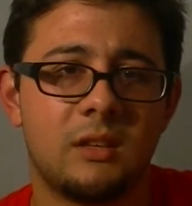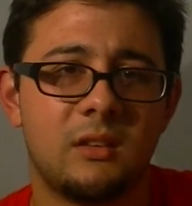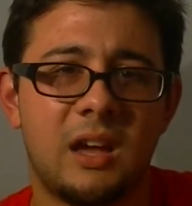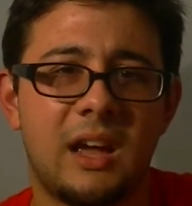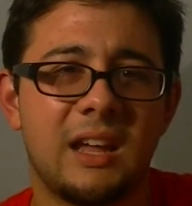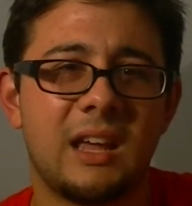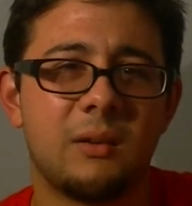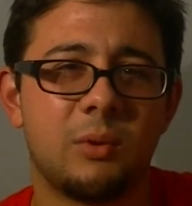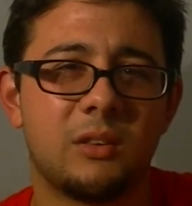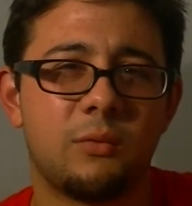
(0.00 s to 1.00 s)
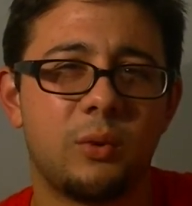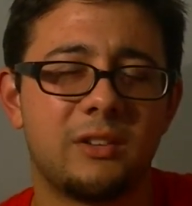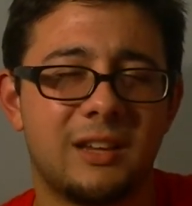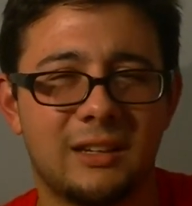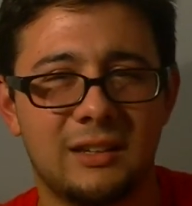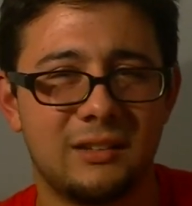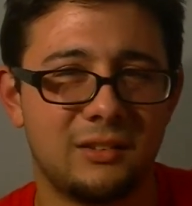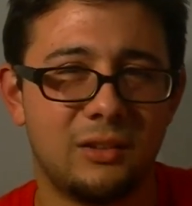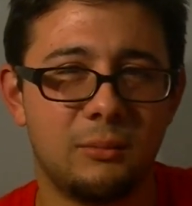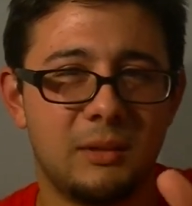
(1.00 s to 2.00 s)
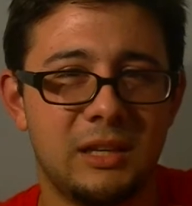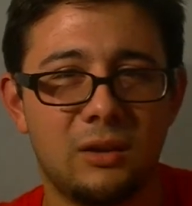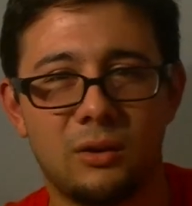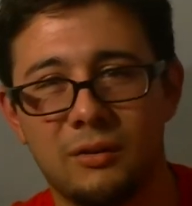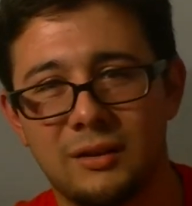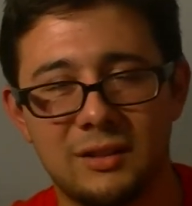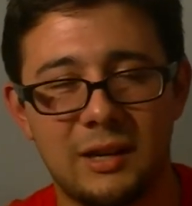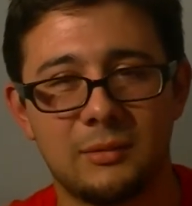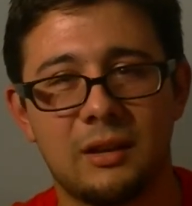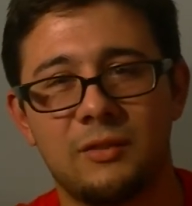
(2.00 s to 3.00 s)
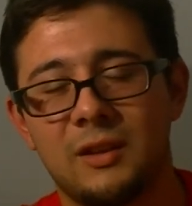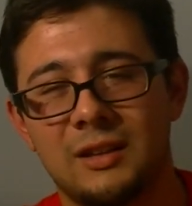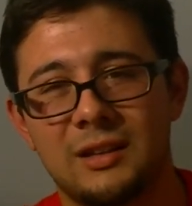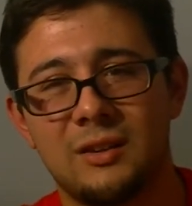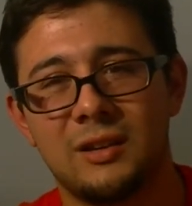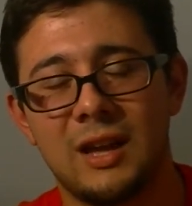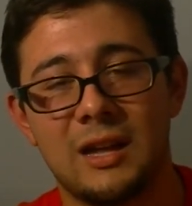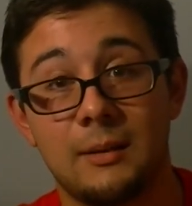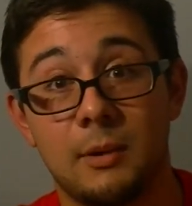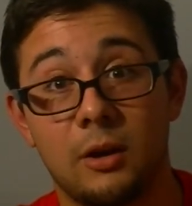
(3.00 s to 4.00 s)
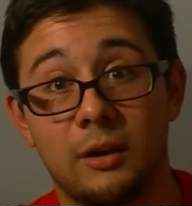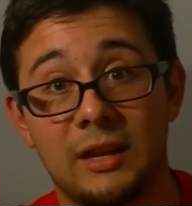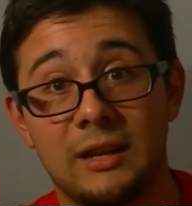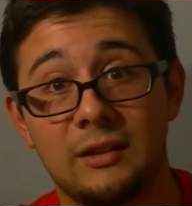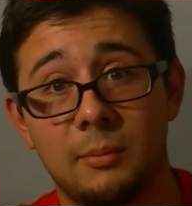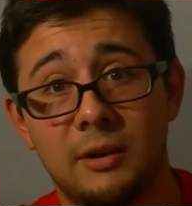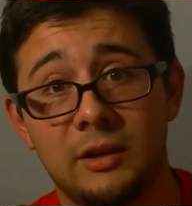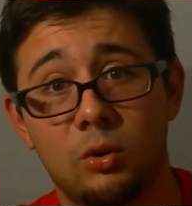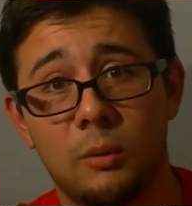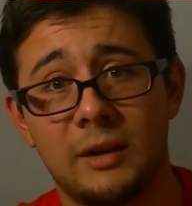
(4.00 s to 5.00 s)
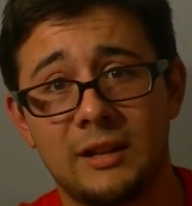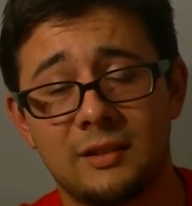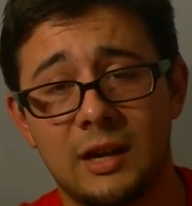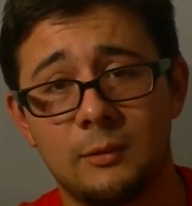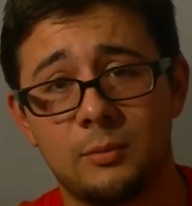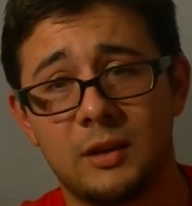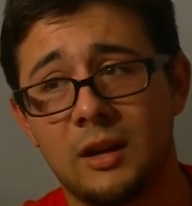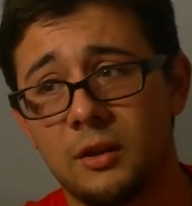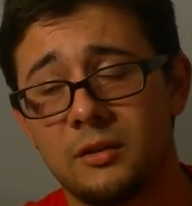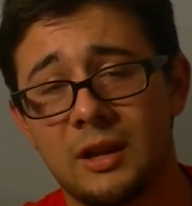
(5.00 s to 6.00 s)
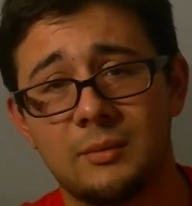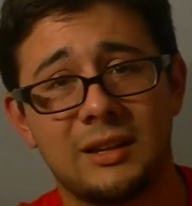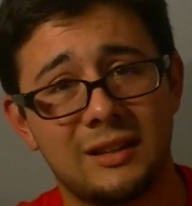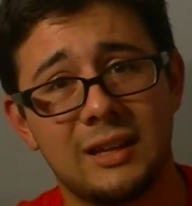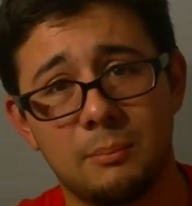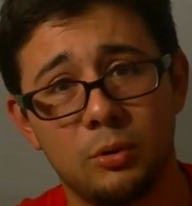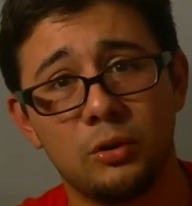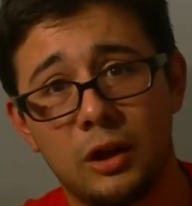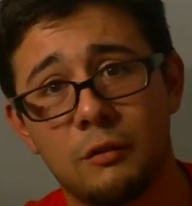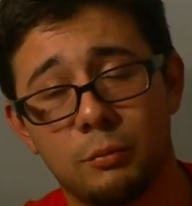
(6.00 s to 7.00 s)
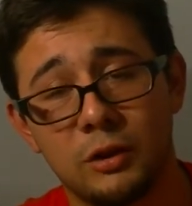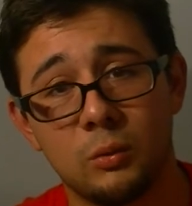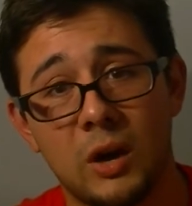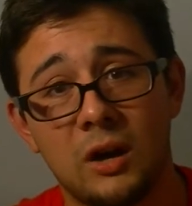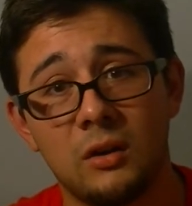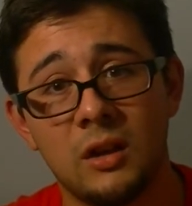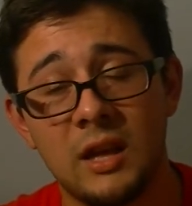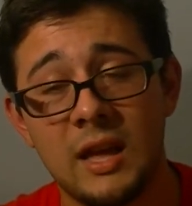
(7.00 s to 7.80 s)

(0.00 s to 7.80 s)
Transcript: Again, with the voice acting, it's a little mediocre at times. I feel like they could have gotten a better kid to play Norman at times, but at other times I think he pulled it off pretty well.